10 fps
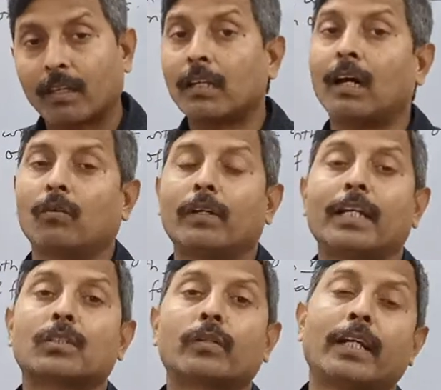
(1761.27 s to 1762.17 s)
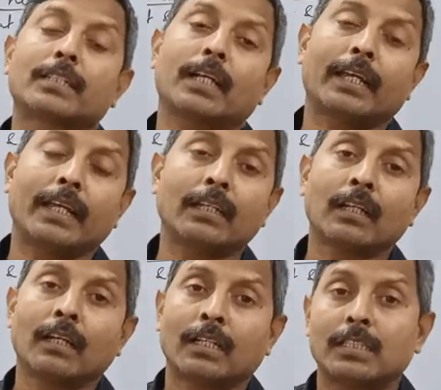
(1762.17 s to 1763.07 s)
Now students, again
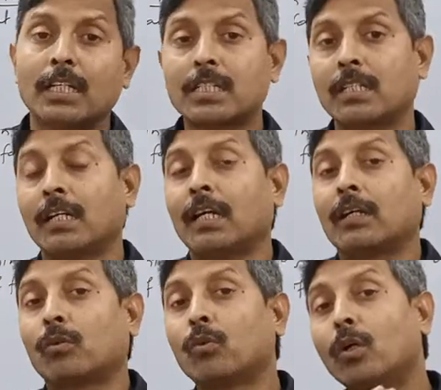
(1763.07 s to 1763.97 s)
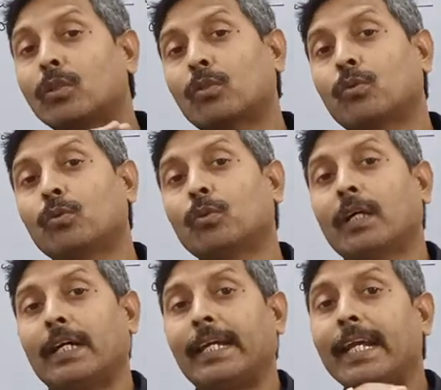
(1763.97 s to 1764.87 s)
just go
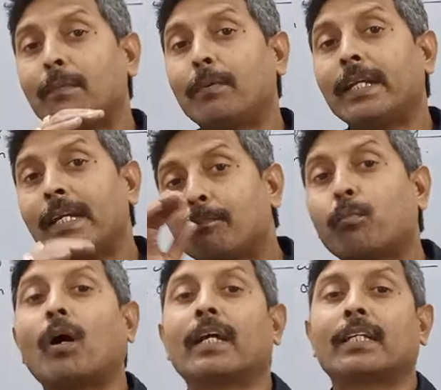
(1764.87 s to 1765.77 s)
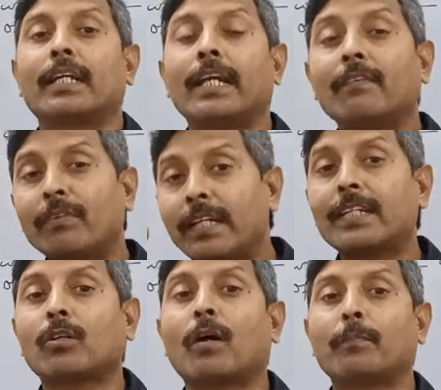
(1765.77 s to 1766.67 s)
through every point,
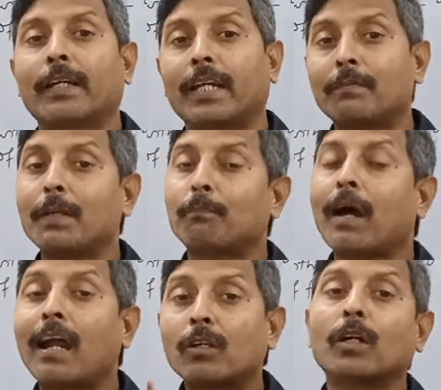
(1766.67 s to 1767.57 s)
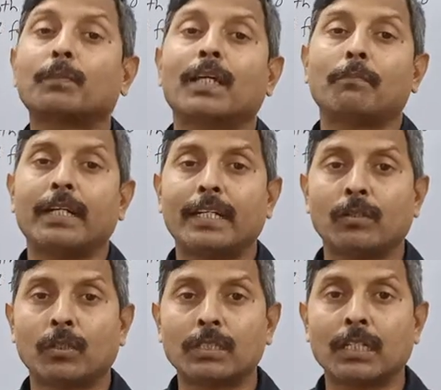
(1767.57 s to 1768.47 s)
every topic, every part of the
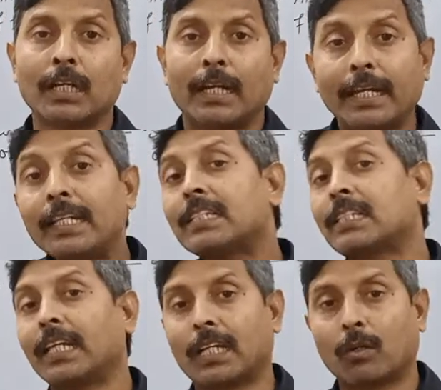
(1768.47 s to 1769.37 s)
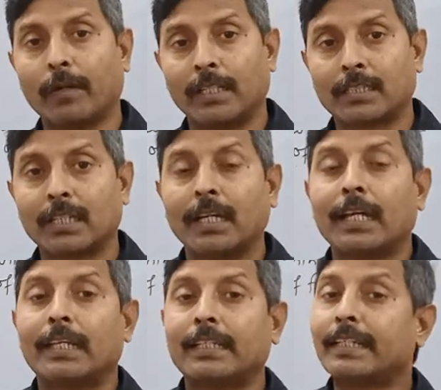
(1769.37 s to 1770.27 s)
videos in sequence.
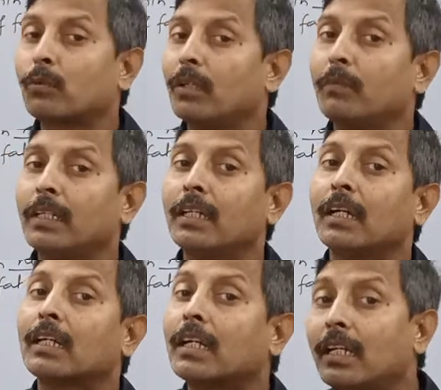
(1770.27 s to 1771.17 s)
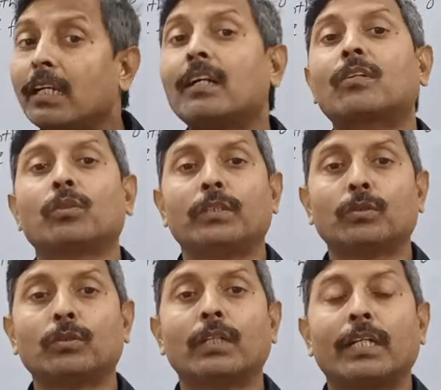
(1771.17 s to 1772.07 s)
It will be clear to
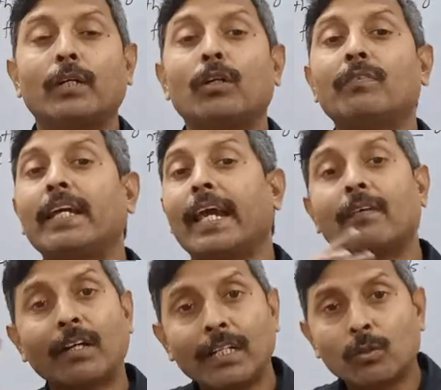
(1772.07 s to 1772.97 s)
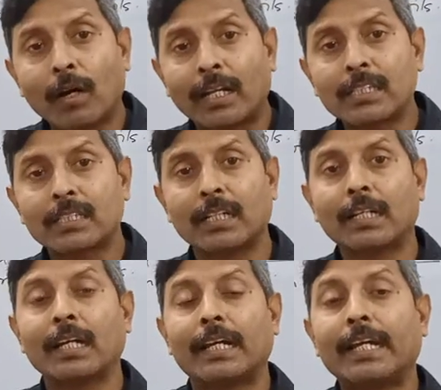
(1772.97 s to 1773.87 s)
you. You will be able to
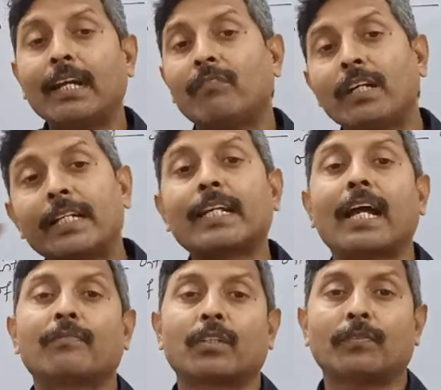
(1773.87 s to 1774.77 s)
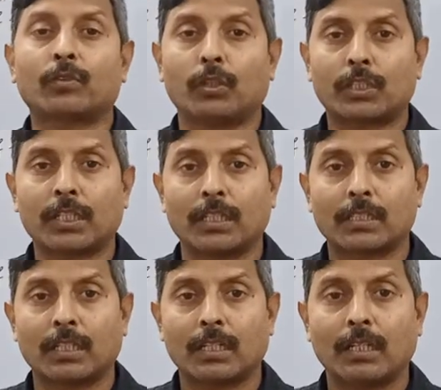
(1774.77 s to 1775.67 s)
answer every types of
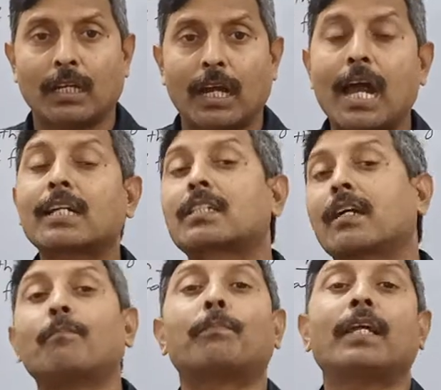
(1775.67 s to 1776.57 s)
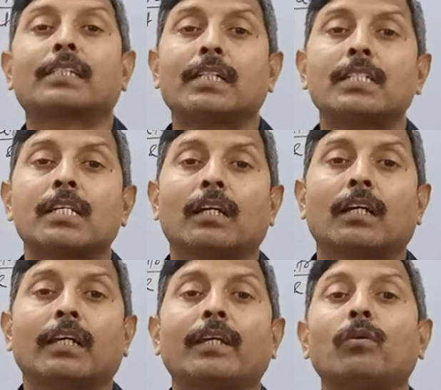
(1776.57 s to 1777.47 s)
questions. At some places
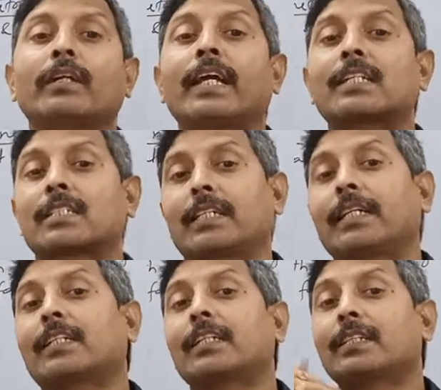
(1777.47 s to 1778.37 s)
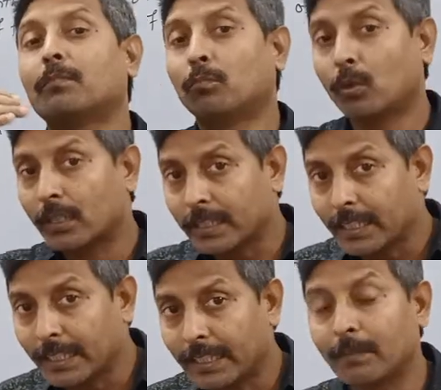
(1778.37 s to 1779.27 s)
you will get it is in more
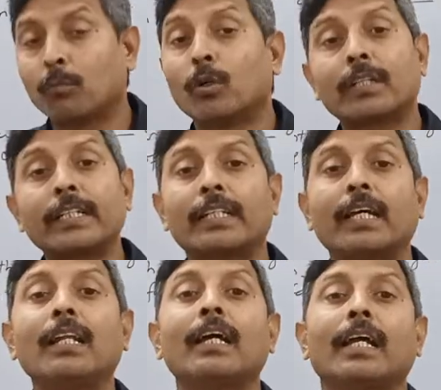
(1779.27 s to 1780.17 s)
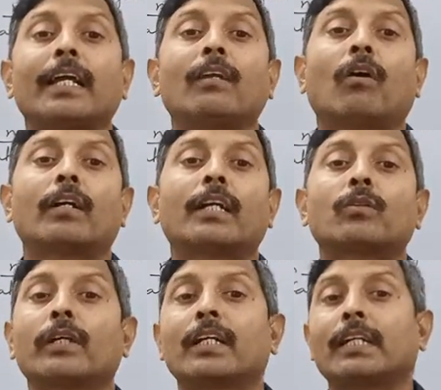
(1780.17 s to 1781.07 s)
detail in order
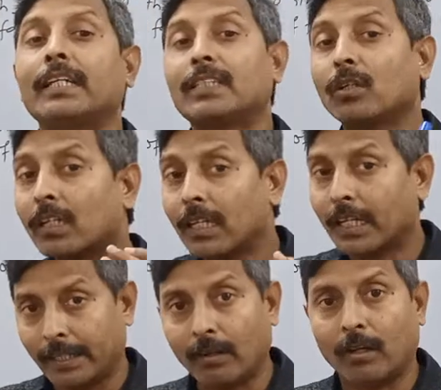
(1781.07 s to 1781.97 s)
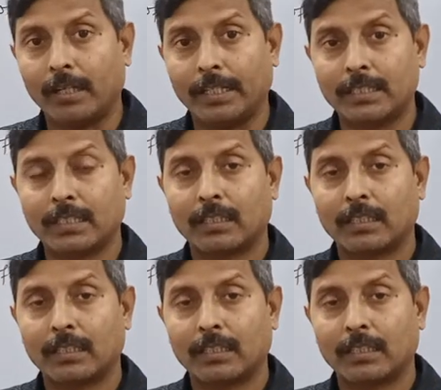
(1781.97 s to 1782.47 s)
to increase your knowledge.